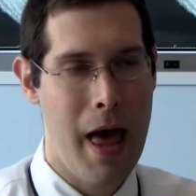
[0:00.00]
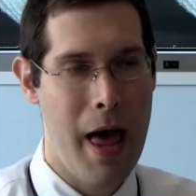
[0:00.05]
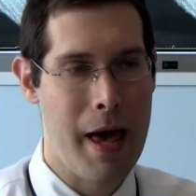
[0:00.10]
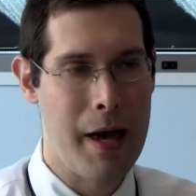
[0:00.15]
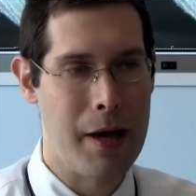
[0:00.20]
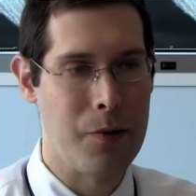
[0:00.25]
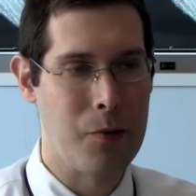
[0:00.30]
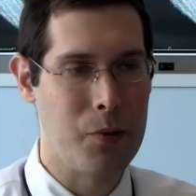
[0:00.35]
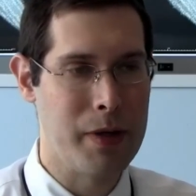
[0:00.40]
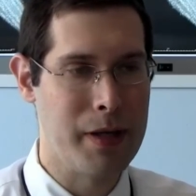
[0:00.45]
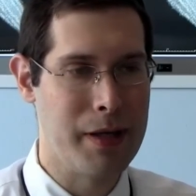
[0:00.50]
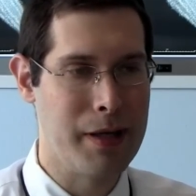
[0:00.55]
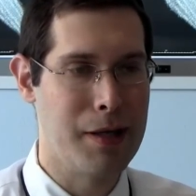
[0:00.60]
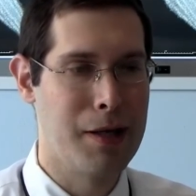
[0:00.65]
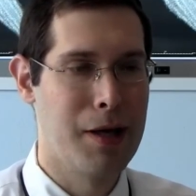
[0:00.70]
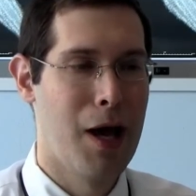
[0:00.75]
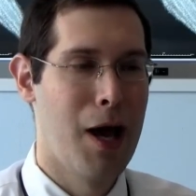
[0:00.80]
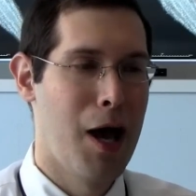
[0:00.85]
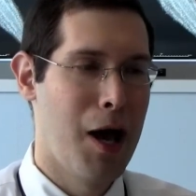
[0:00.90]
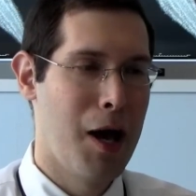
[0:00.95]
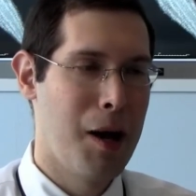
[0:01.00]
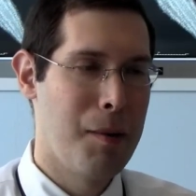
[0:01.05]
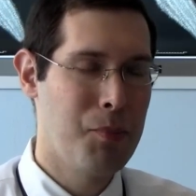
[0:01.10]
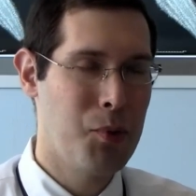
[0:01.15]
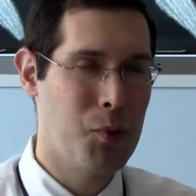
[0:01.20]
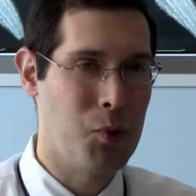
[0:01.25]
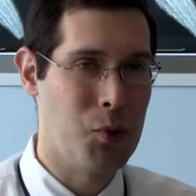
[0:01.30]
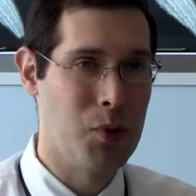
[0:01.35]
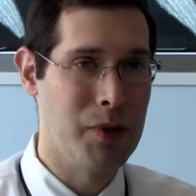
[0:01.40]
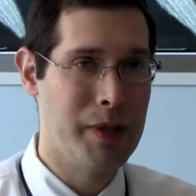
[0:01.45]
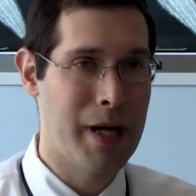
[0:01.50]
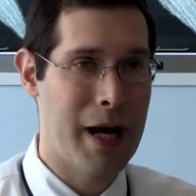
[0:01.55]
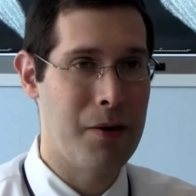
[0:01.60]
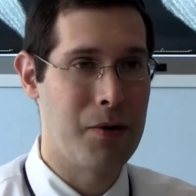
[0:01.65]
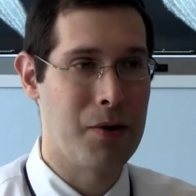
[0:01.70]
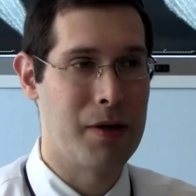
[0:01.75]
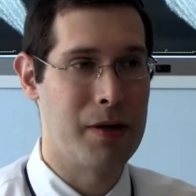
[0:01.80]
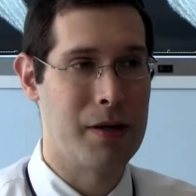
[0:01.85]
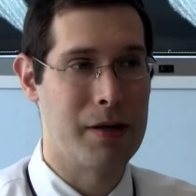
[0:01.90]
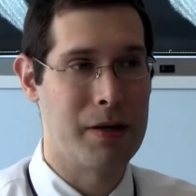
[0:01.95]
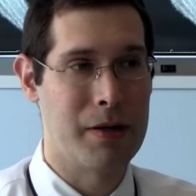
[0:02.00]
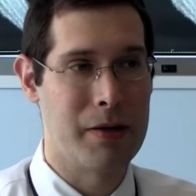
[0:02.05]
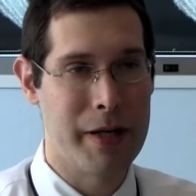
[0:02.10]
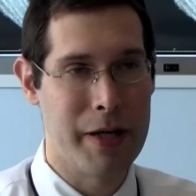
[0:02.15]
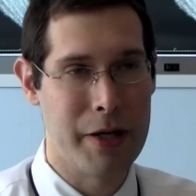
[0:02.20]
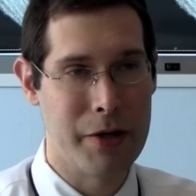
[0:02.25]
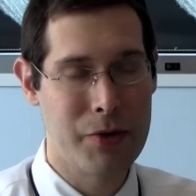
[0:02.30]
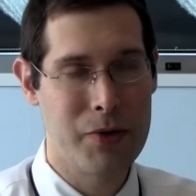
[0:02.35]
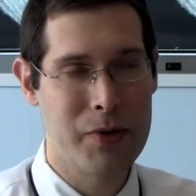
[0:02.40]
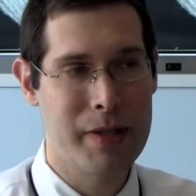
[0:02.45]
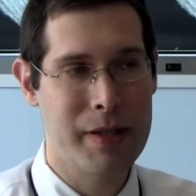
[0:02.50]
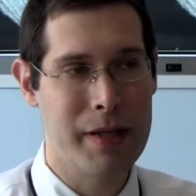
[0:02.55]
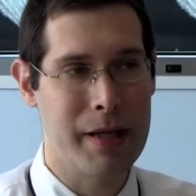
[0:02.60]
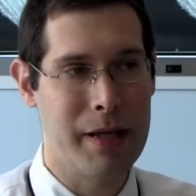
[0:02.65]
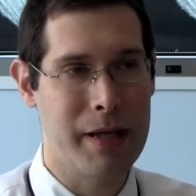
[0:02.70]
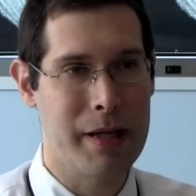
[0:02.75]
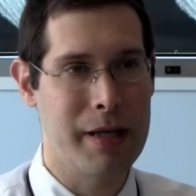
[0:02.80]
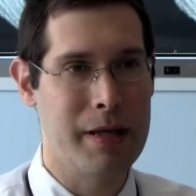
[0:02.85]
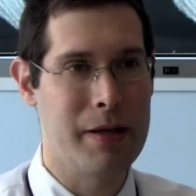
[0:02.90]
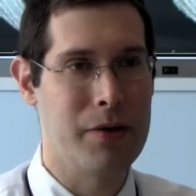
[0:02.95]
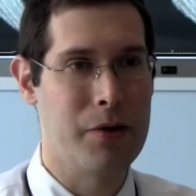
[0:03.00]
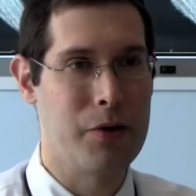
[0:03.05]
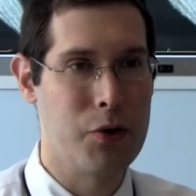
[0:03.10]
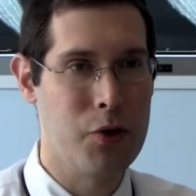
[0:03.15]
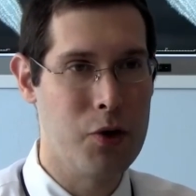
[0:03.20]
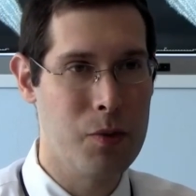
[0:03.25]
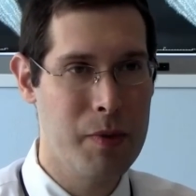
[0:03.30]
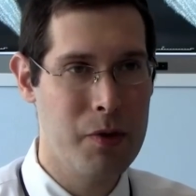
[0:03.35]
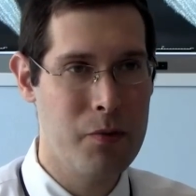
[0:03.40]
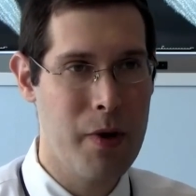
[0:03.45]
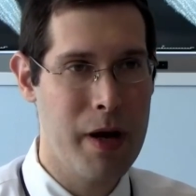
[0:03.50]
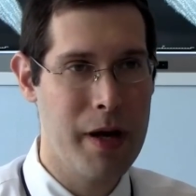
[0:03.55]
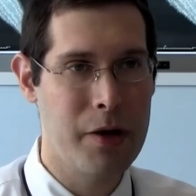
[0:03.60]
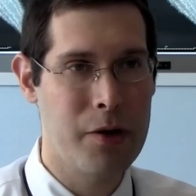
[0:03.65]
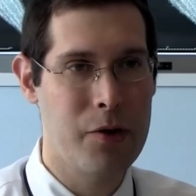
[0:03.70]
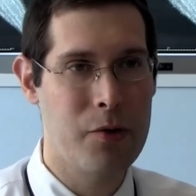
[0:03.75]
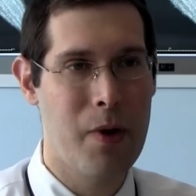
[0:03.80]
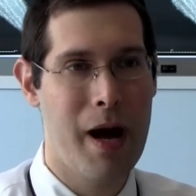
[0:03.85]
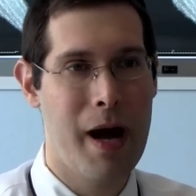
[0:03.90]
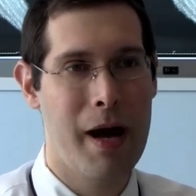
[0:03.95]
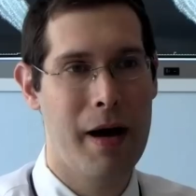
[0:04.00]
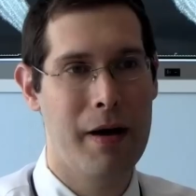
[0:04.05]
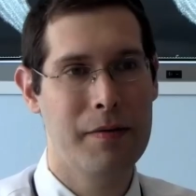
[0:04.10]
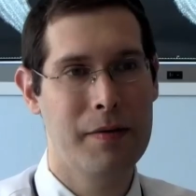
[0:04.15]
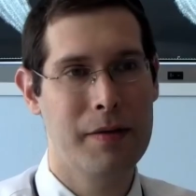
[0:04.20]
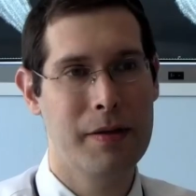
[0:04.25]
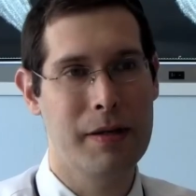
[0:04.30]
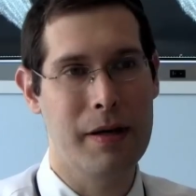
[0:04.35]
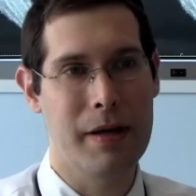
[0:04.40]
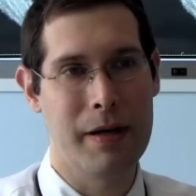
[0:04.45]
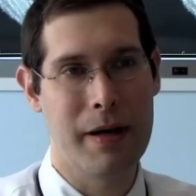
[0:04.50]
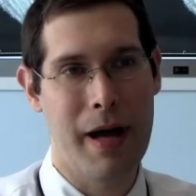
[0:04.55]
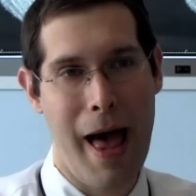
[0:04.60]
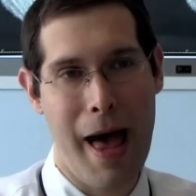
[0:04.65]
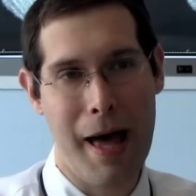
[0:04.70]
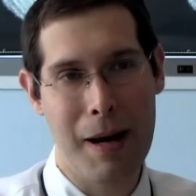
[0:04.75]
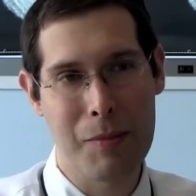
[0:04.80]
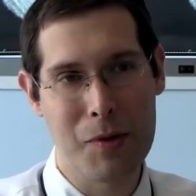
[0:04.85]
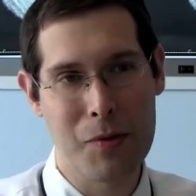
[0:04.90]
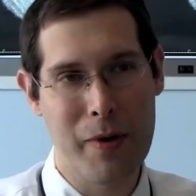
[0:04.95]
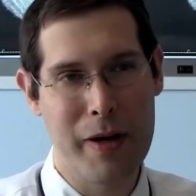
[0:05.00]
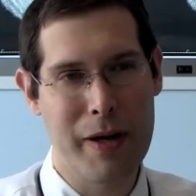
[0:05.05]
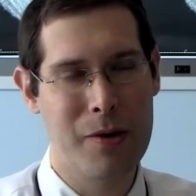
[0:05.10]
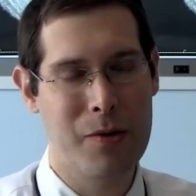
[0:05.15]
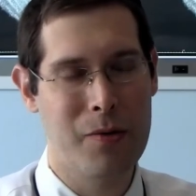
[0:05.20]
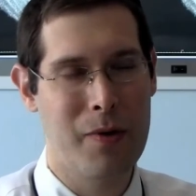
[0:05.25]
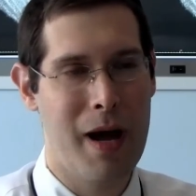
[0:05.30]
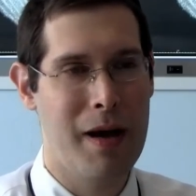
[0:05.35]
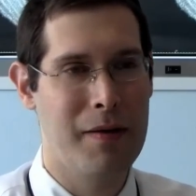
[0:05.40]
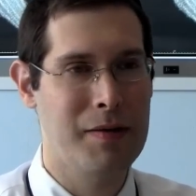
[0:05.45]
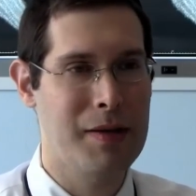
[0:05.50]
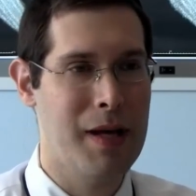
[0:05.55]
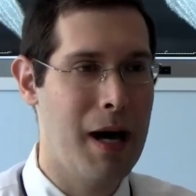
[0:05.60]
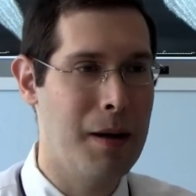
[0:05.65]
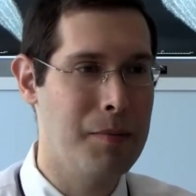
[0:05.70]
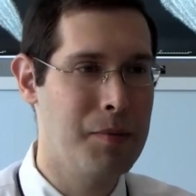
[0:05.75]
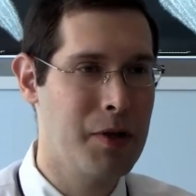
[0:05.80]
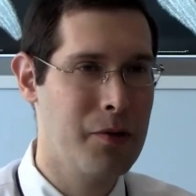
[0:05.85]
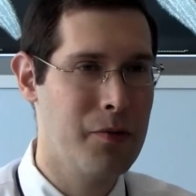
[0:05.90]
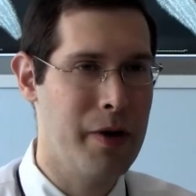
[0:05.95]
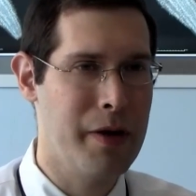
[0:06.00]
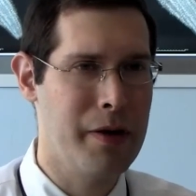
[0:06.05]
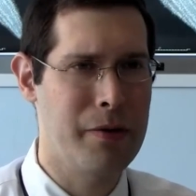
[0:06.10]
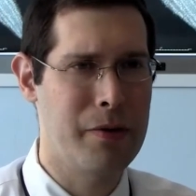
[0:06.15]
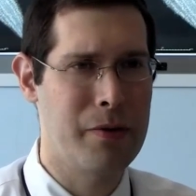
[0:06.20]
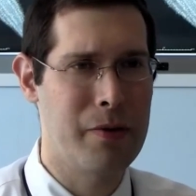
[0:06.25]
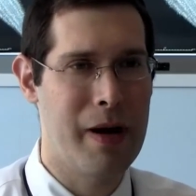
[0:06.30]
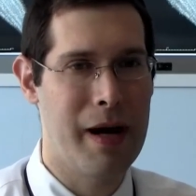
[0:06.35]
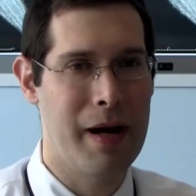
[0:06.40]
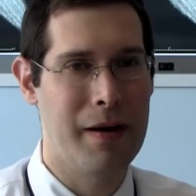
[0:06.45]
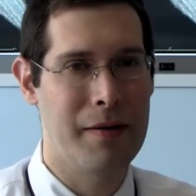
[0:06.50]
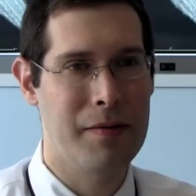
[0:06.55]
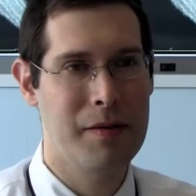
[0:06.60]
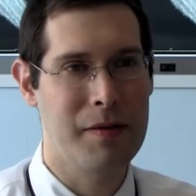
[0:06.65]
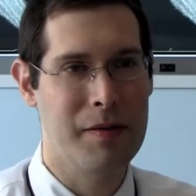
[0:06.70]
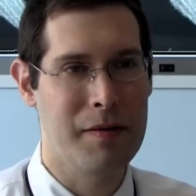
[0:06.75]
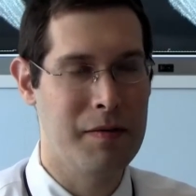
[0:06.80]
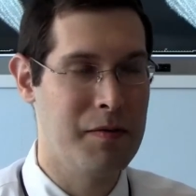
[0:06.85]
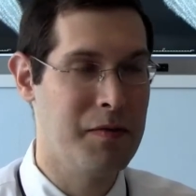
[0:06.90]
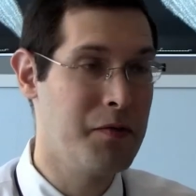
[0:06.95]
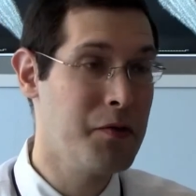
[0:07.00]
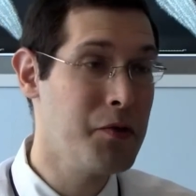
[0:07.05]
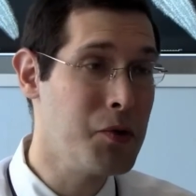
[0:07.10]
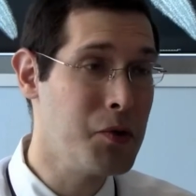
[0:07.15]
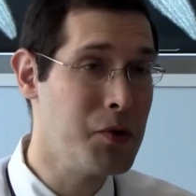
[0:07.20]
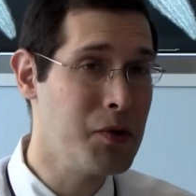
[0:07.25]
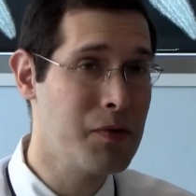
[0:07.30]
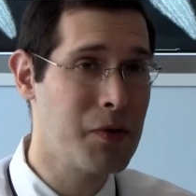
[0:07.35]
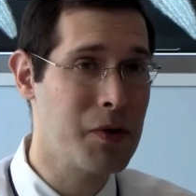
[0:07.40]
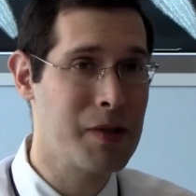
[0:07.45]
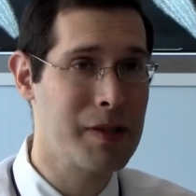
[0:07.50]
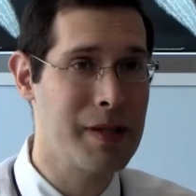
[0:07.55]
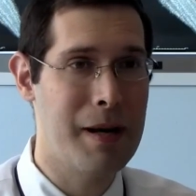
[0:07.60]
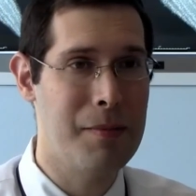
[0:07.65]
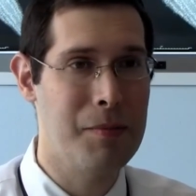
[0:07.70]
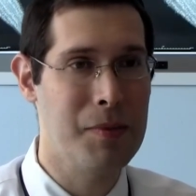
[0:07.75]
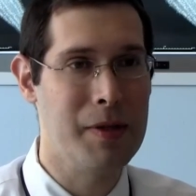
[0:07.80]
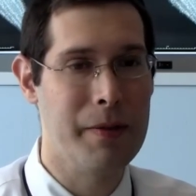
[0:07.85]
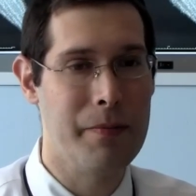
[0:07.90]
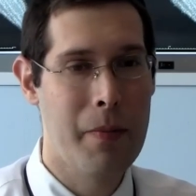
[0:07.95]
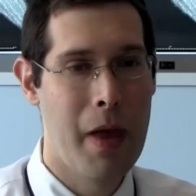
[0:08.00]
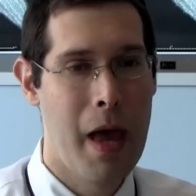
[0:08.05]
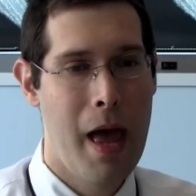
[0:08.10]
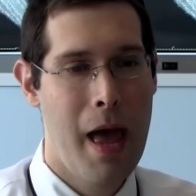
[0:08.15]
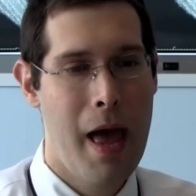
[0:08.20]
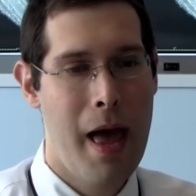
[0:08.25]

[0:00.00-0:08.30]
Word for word: and we pulled our interesting either human radiographs, uh, animal radiographs, object radiographs, uh, foods, for example,